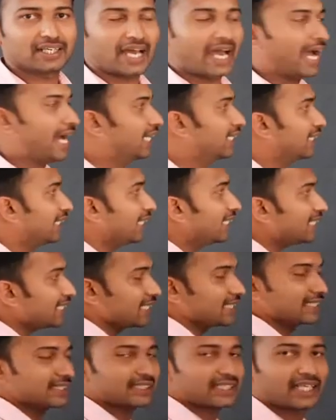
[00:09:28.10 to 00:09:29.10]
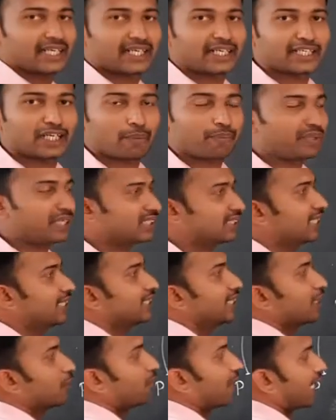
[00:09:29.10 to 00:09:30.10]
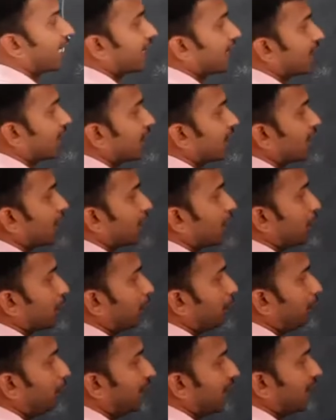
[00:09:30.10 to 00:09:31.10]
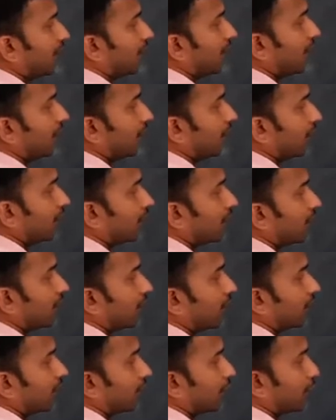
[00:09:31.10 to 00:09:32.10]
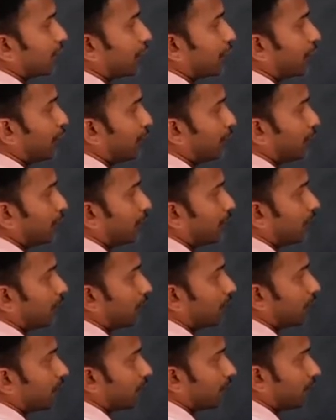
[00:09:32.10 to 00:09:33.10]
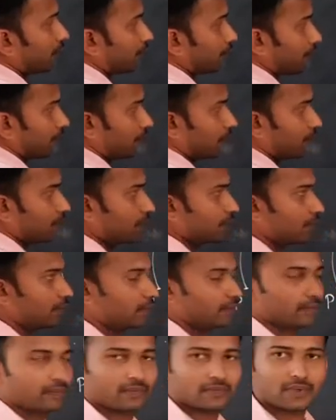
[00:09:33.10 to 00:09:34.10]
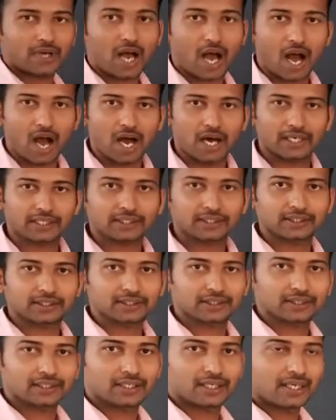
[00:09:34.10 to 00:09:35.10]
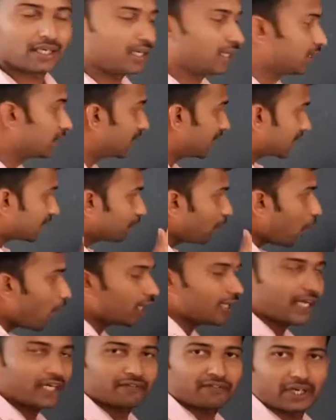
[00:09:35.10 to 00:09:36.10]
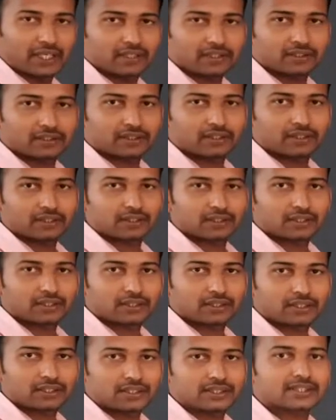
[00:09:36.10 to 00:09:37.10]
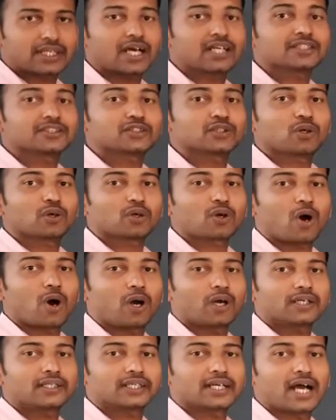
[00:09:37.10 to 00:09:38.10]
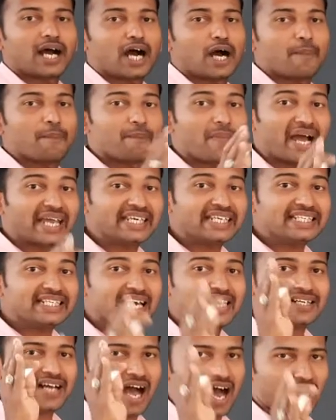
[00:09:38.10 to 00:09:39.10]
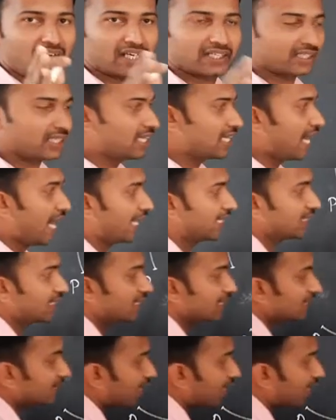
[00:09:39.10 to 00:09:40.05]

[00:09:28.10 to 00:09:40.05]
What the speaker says: and it is represented by P, Q arc. The smaller one is also called a minor arc, and it is